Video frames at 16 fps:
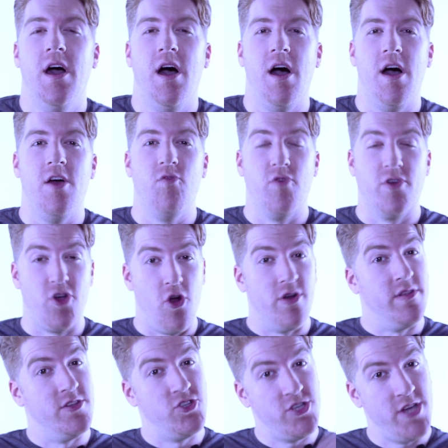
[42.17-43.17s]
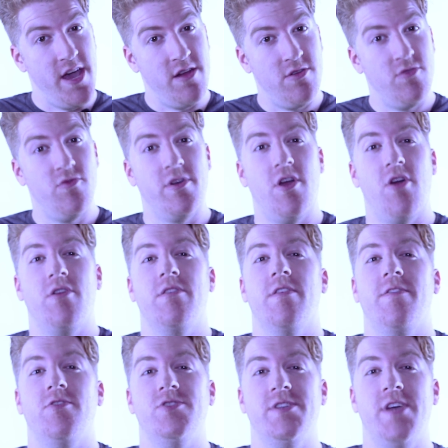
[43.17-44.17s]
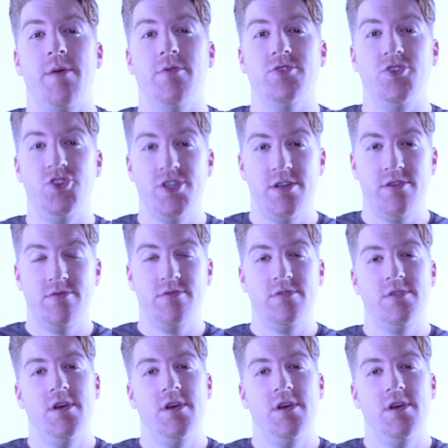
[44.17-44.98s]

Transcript: uh, regarding this channel, regarding the Thirsty Gamers in general.